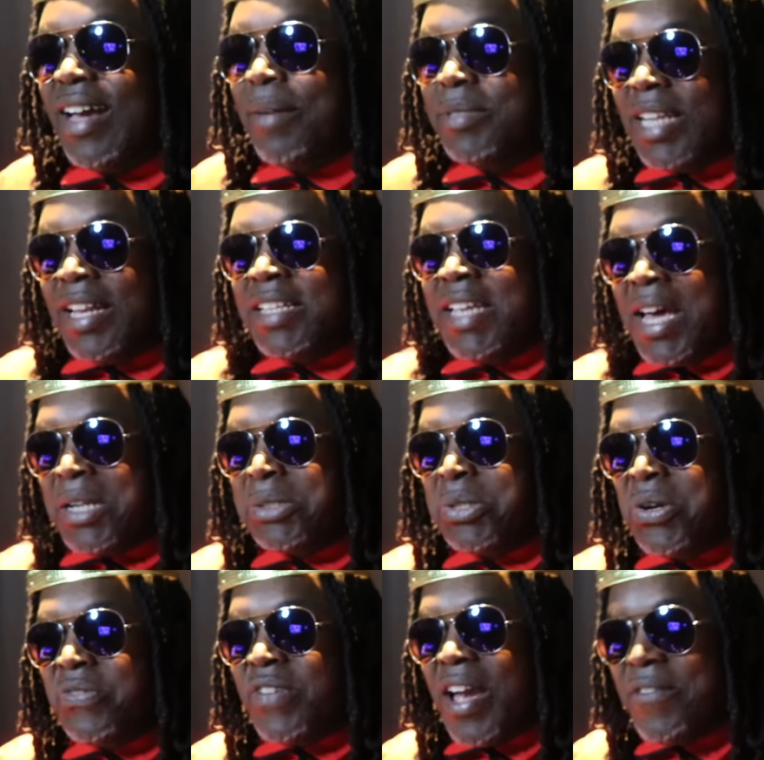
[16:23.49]
I'm telling y'all the
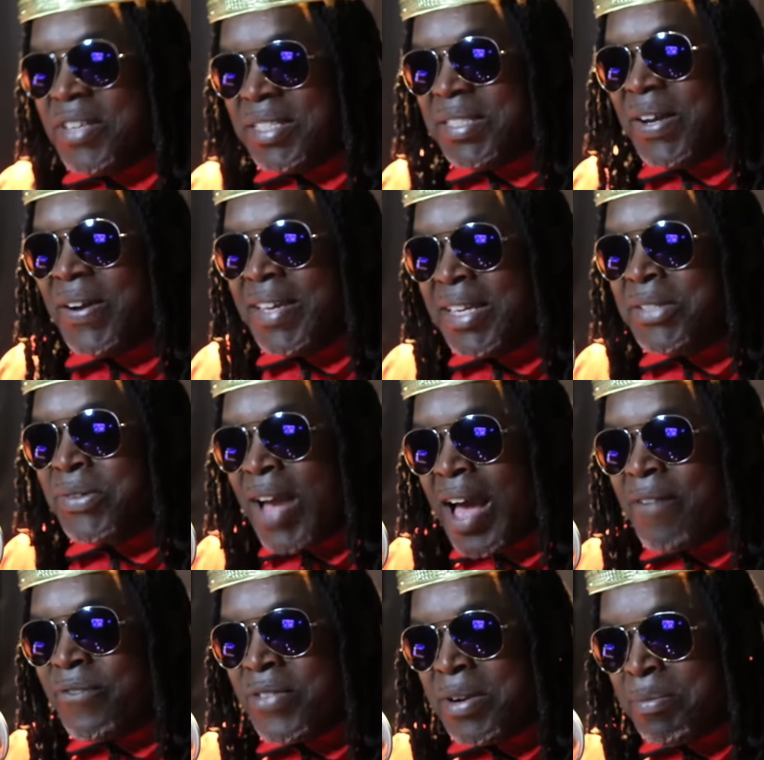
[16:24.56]
truth. Every song he
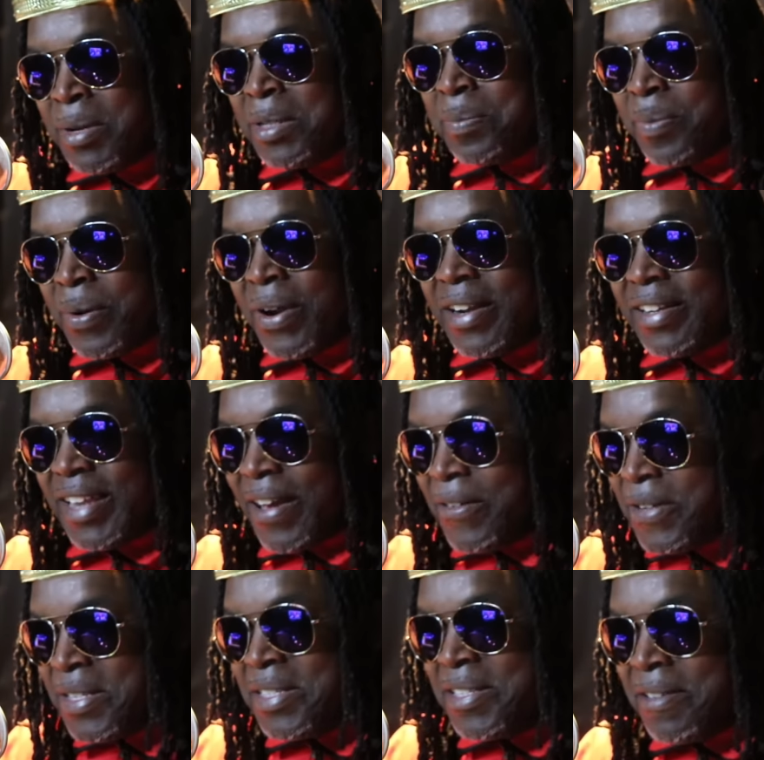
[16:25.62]
dropped, for the most part,
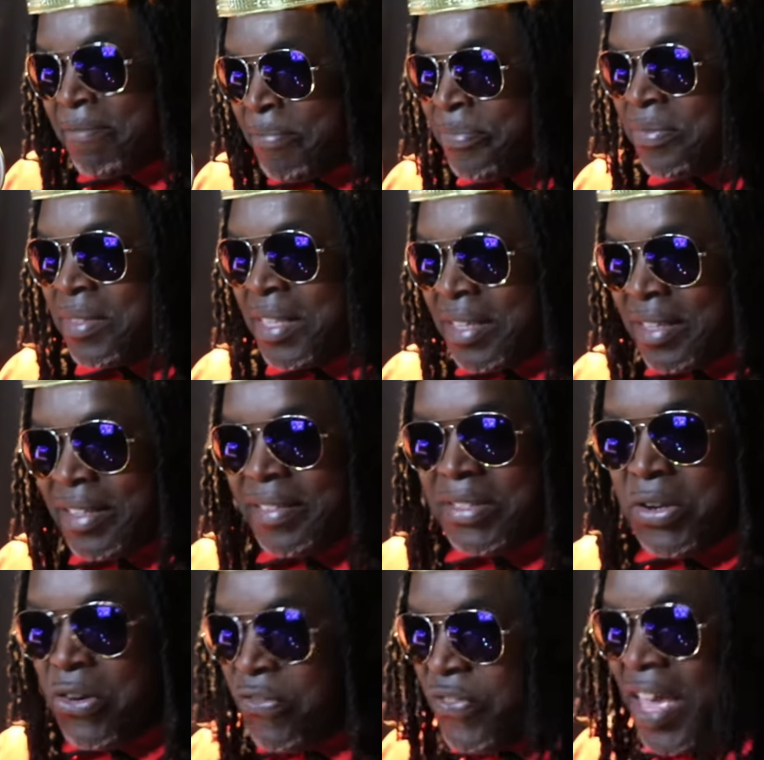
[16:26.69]
that was
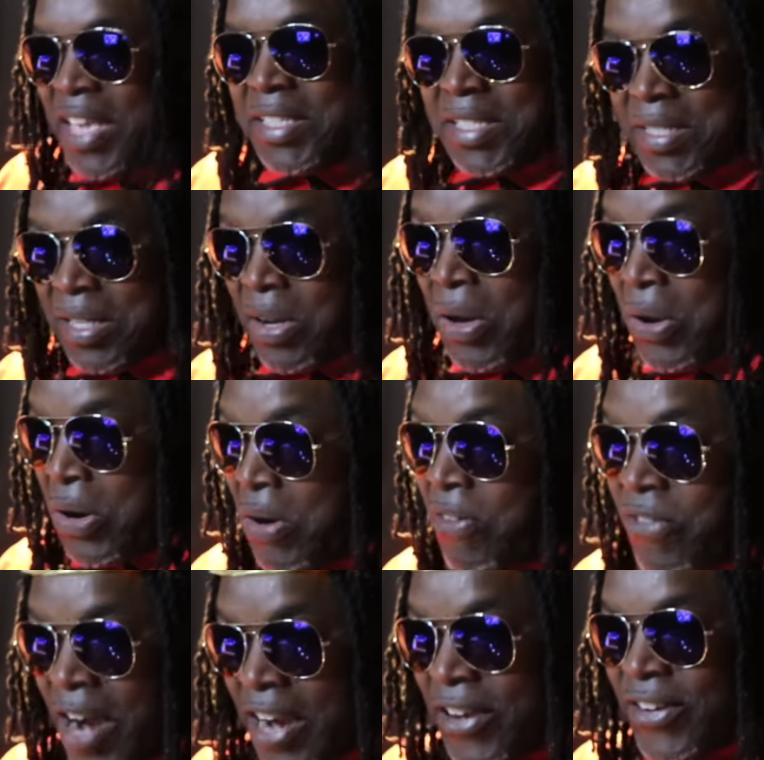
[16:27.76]
No Face is a
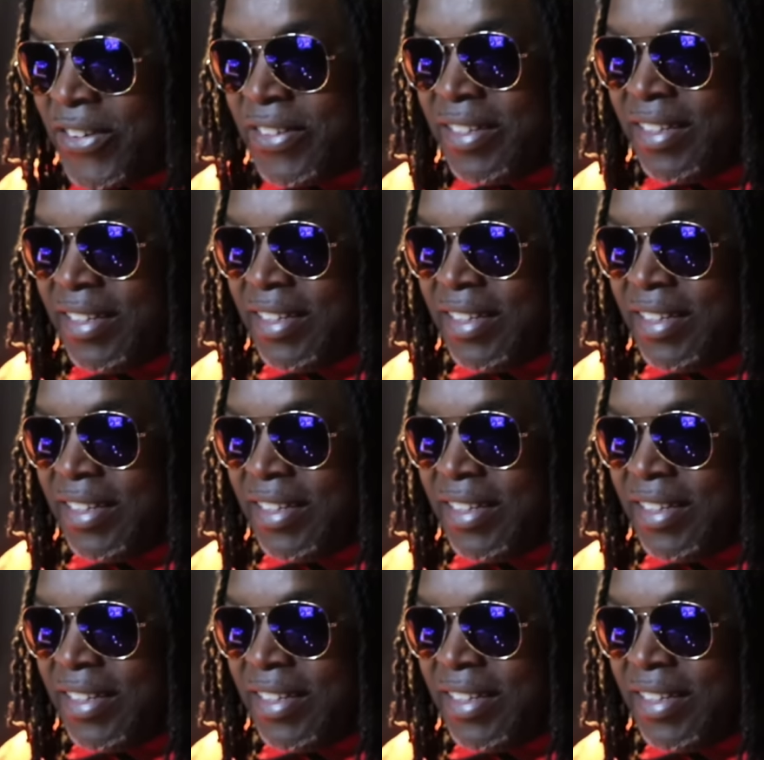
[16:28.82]
hard record.